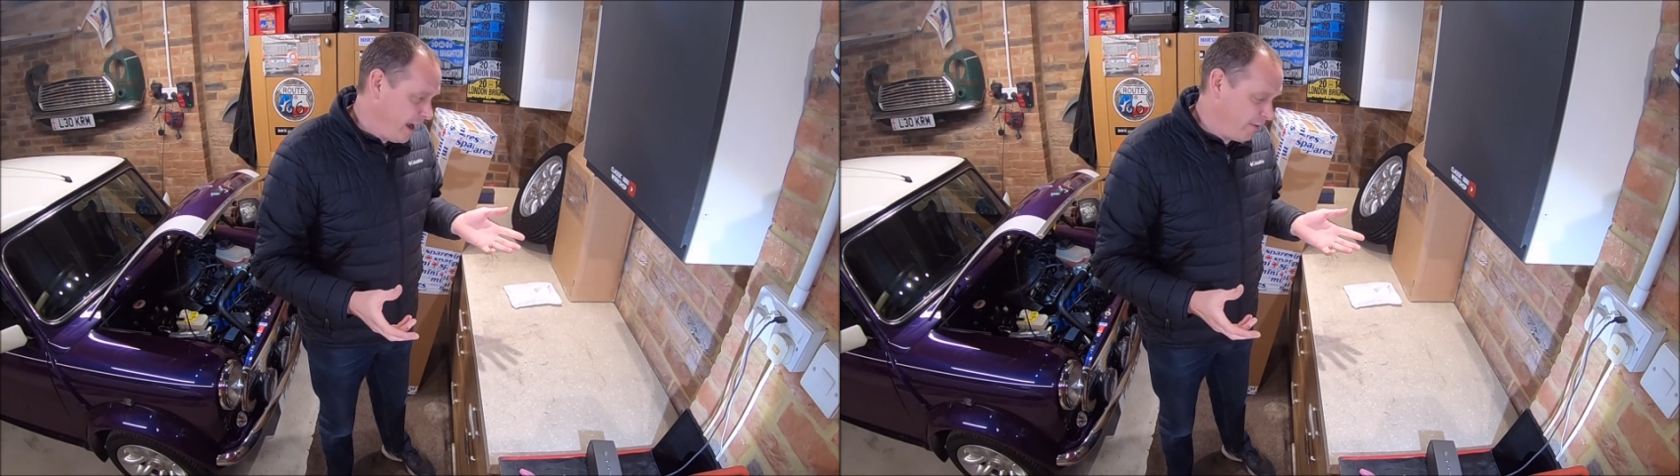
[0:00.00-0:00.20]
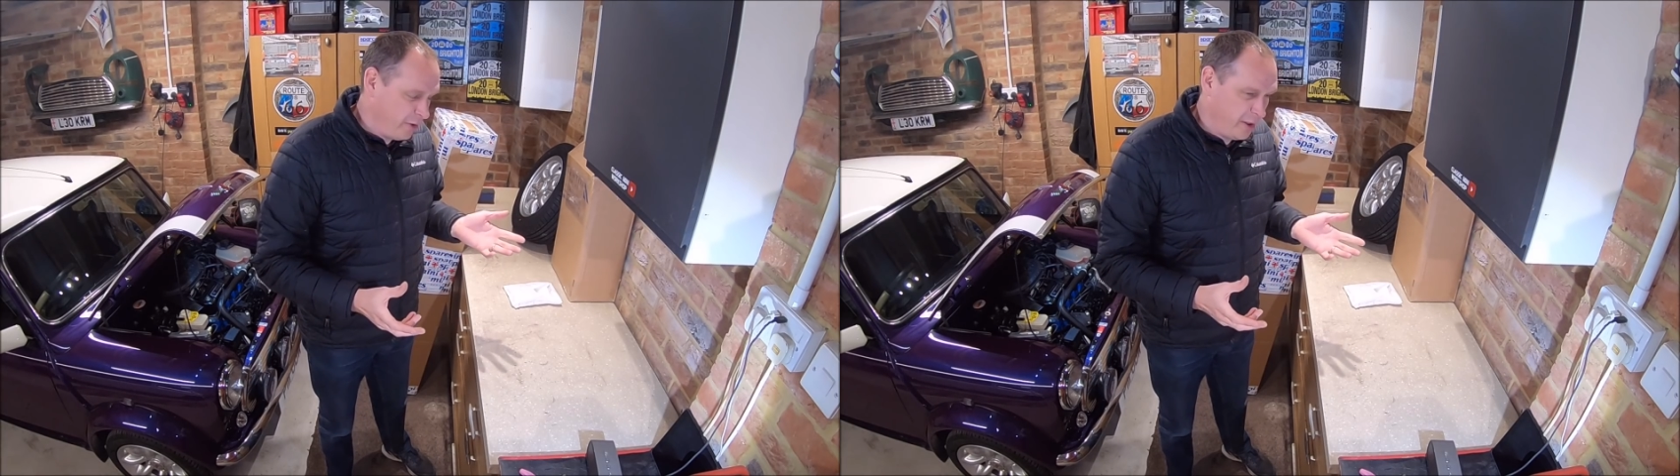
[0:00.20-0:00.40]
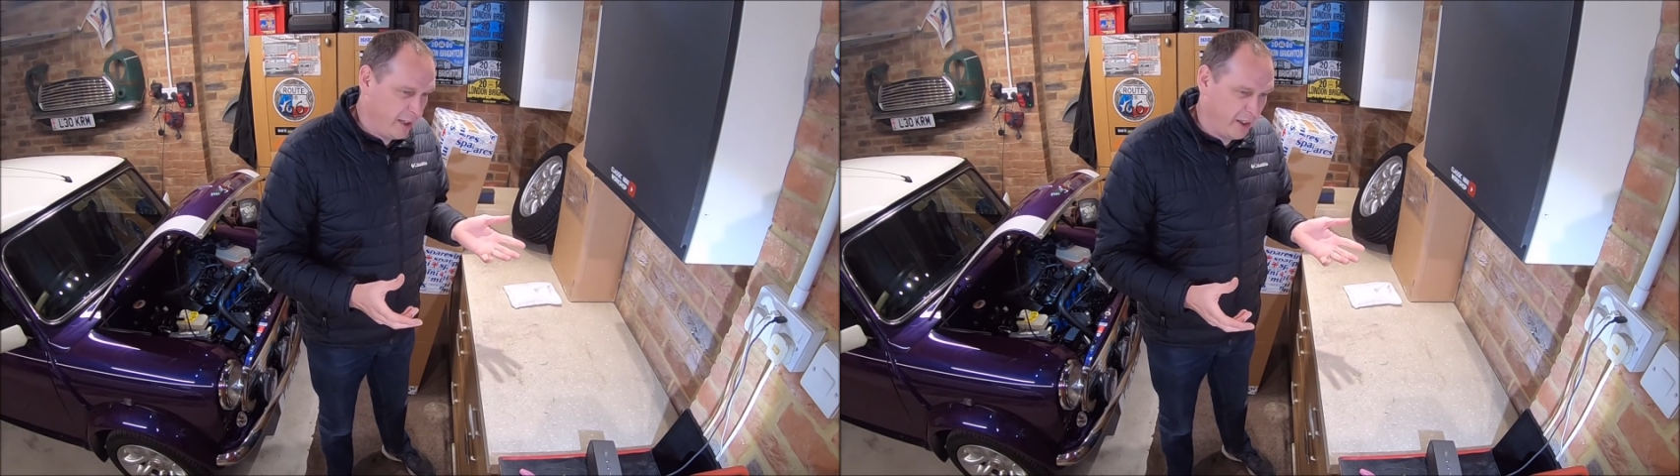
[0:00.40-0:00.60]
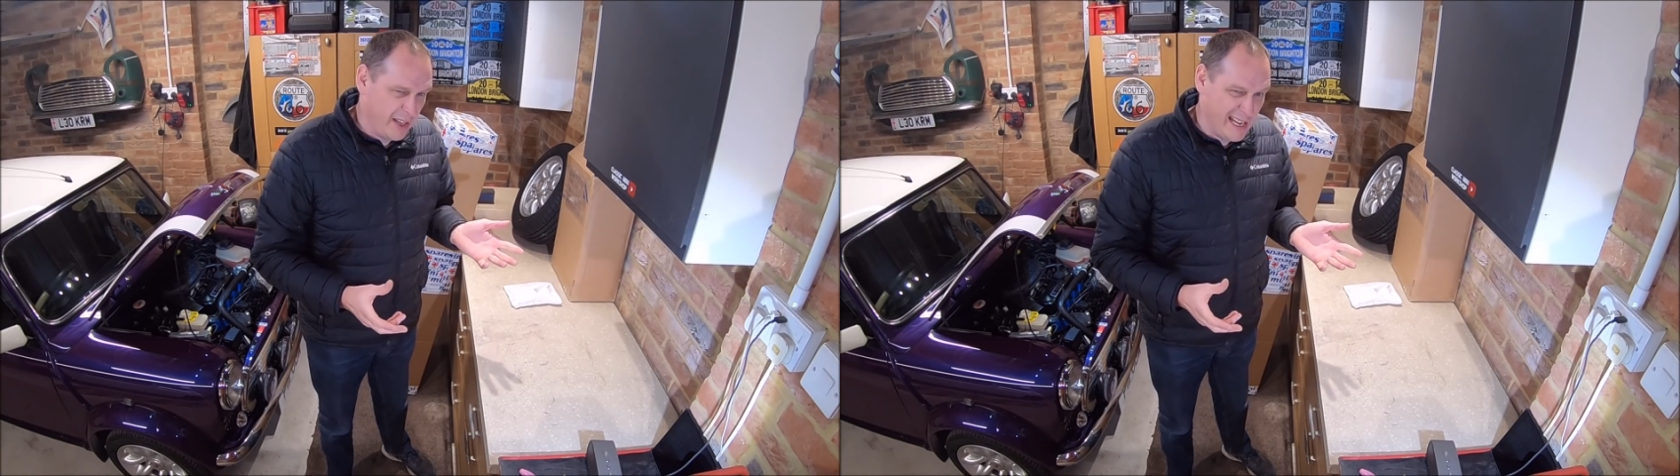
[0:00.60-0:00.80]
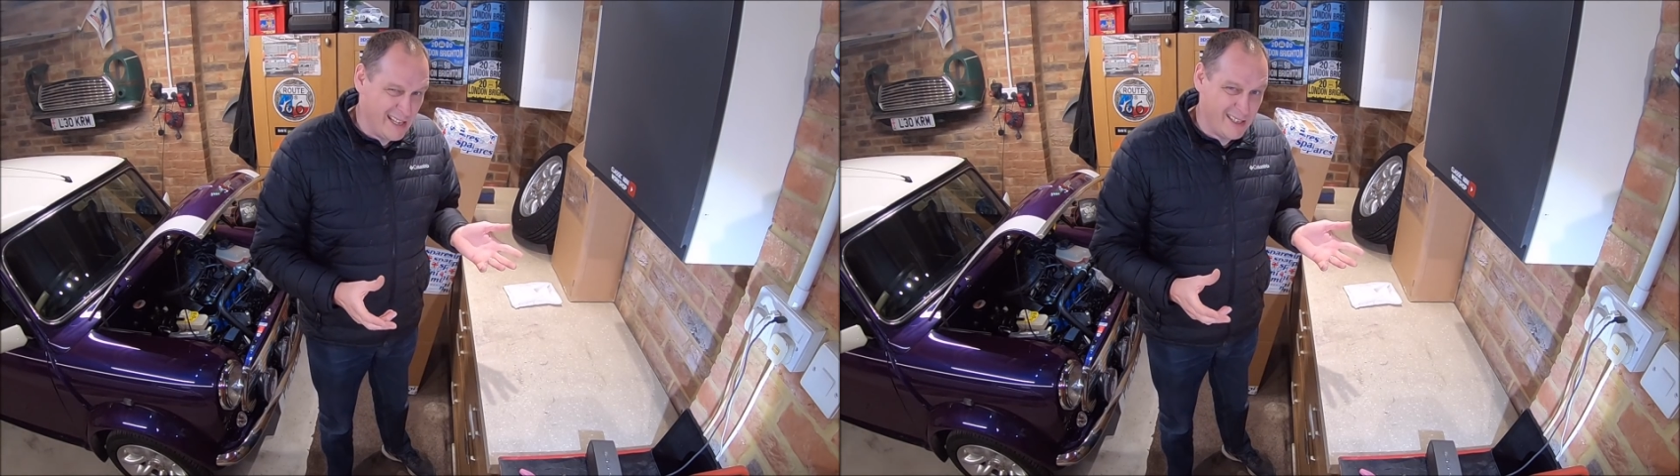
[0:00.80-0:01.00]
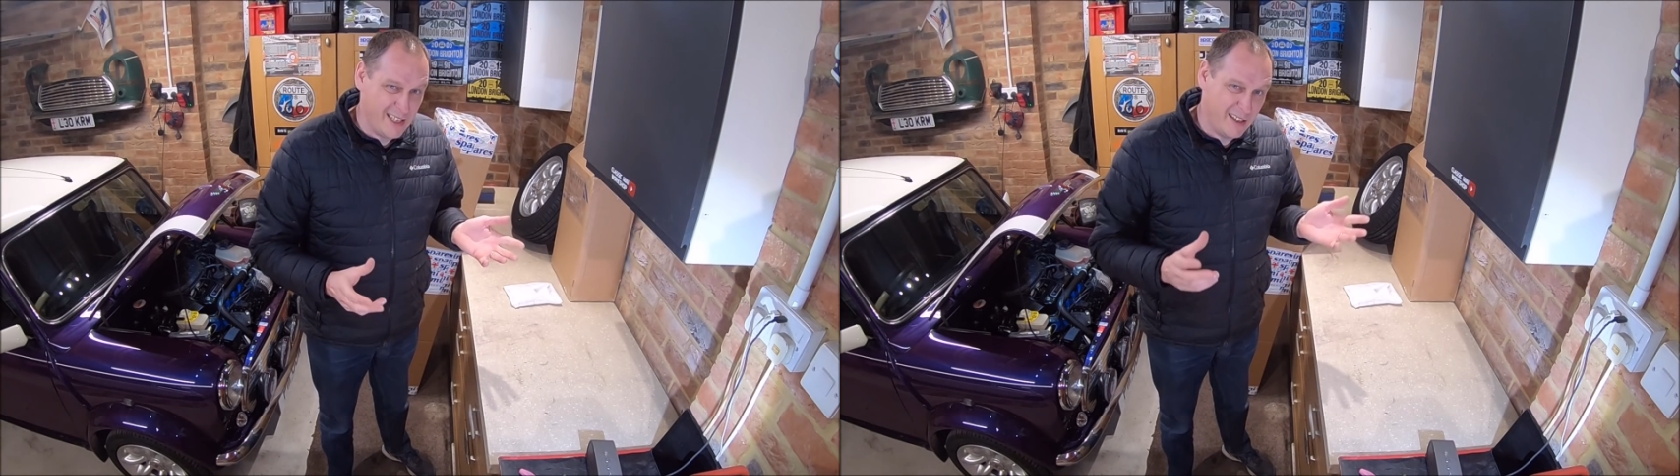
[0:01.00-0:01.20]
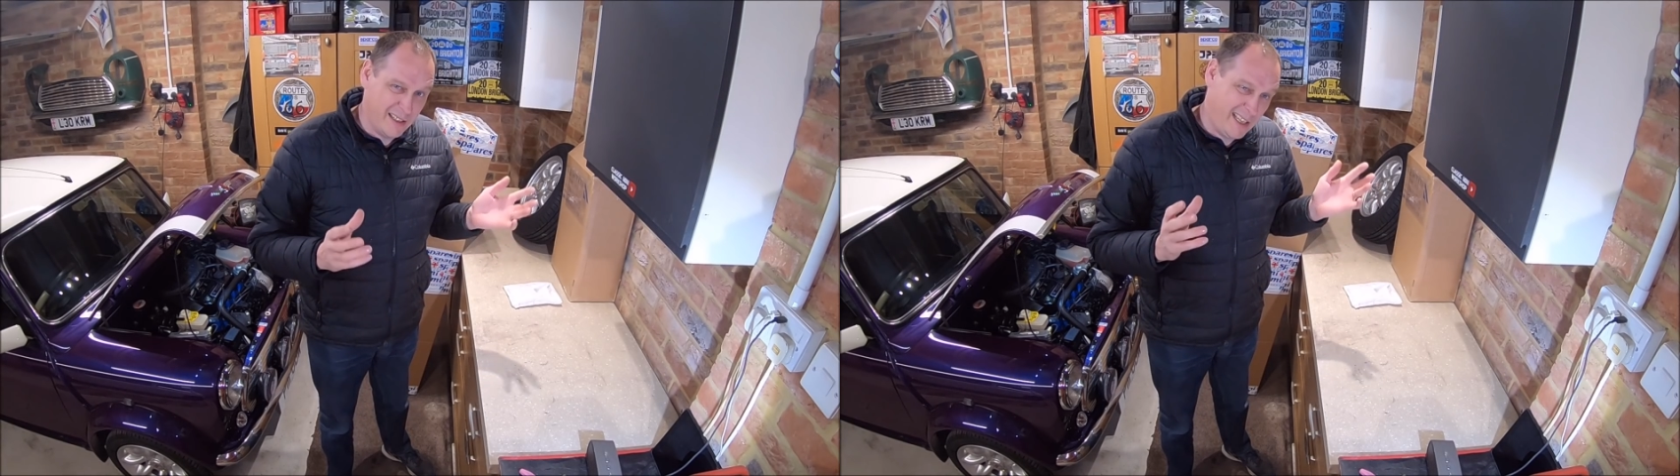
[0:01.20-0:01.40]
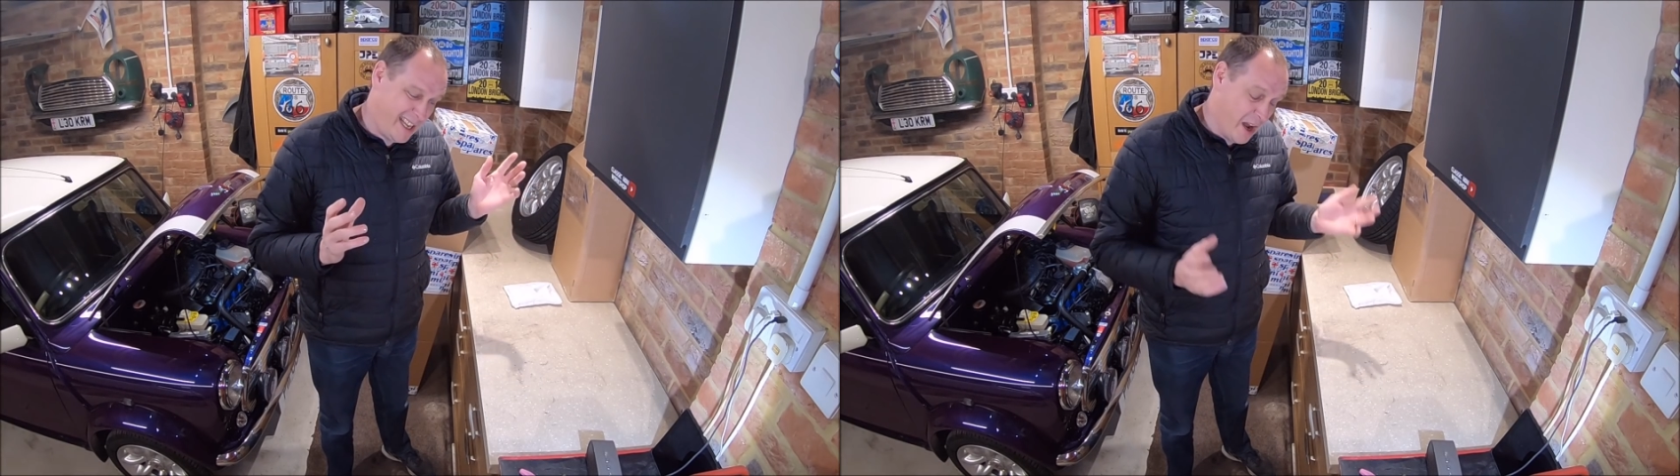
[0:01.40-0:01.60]
everything I need
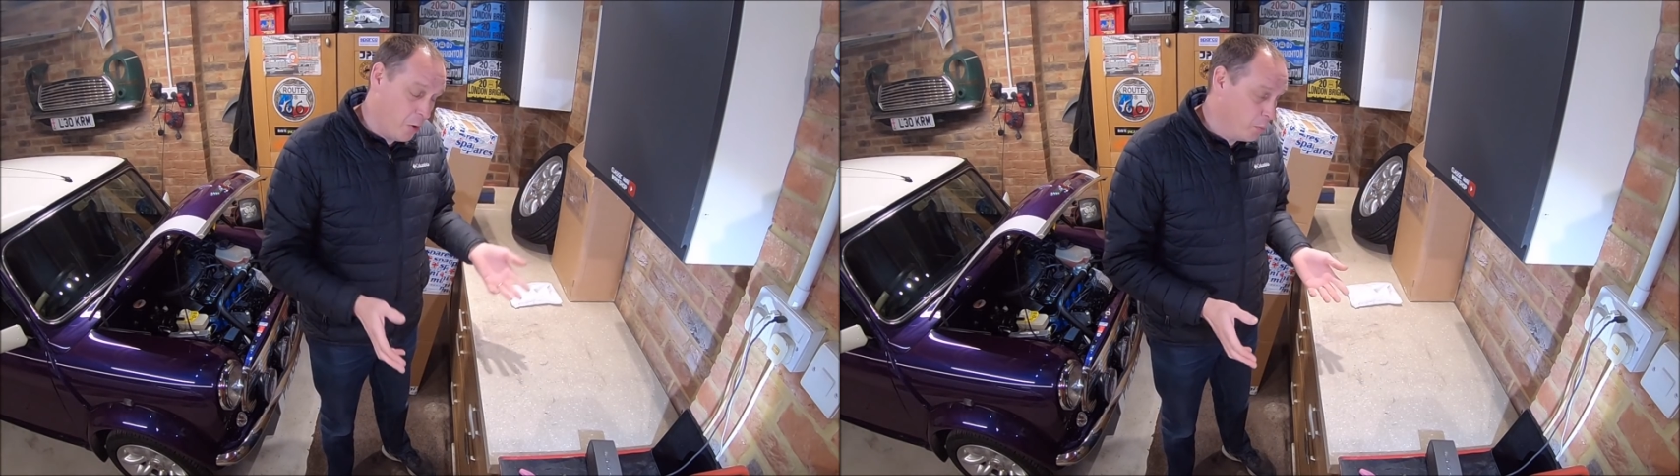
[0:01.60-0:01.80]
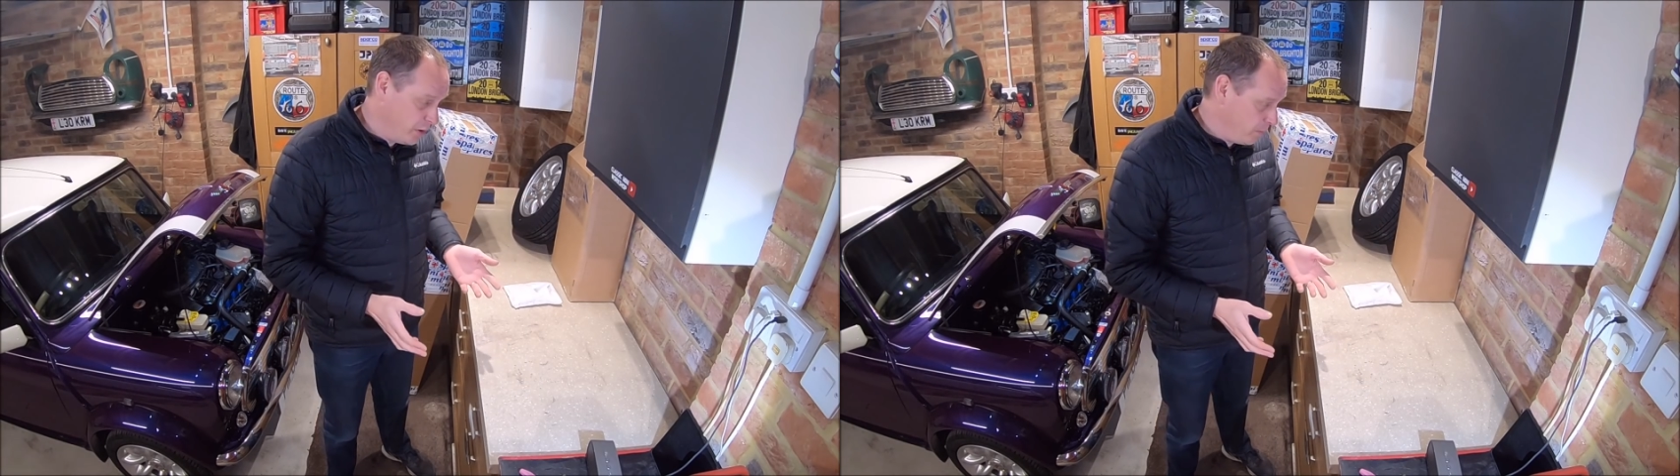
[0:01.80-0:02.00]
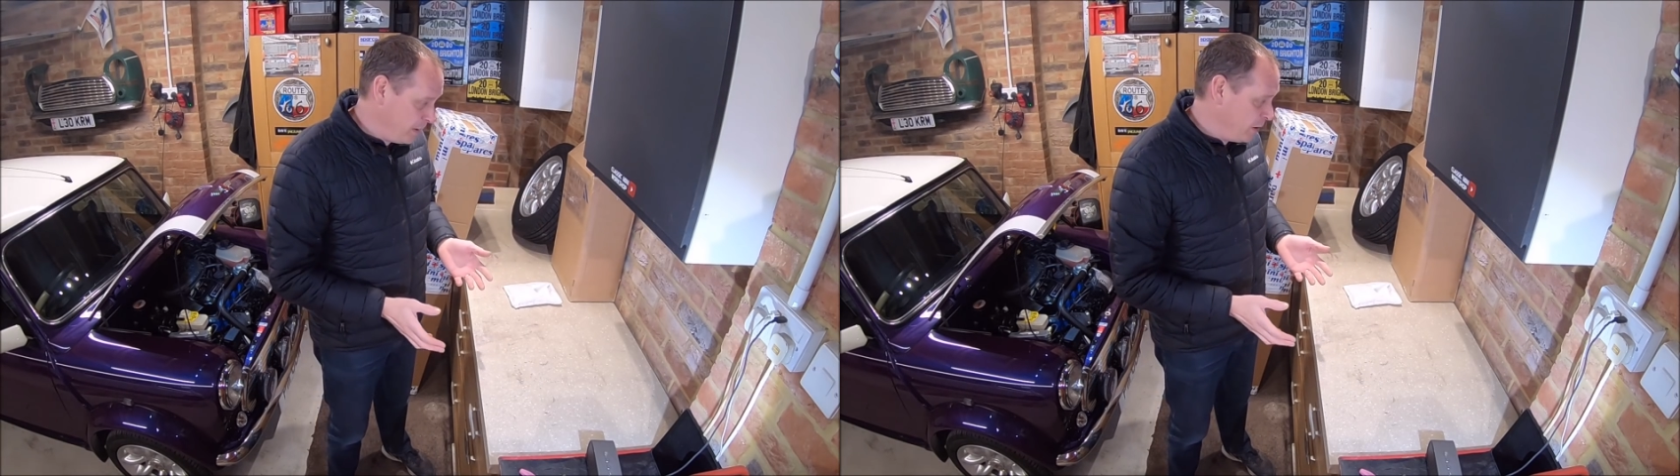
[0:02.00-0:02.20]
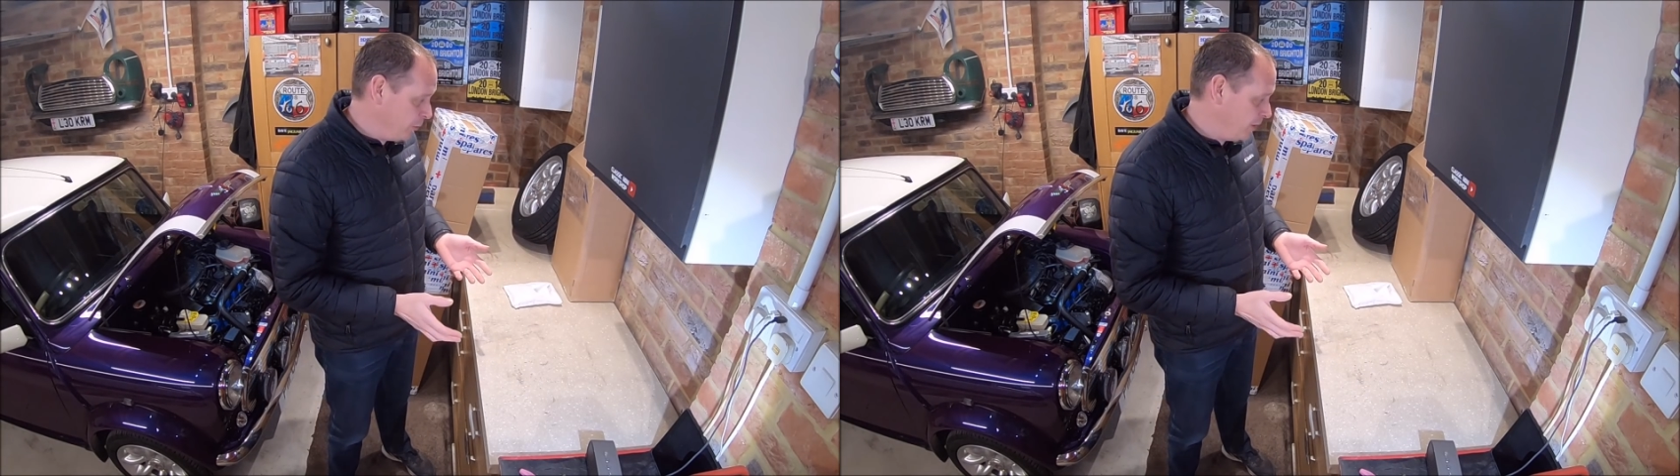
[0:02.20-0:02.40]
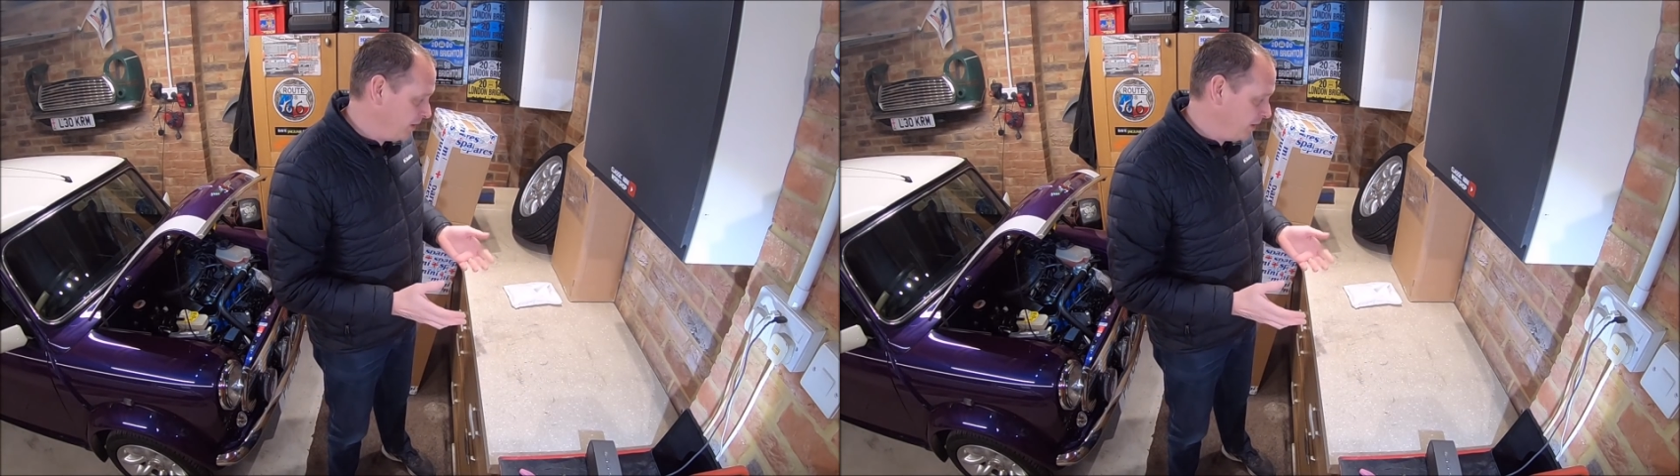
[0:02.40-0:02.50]
to get on with the build.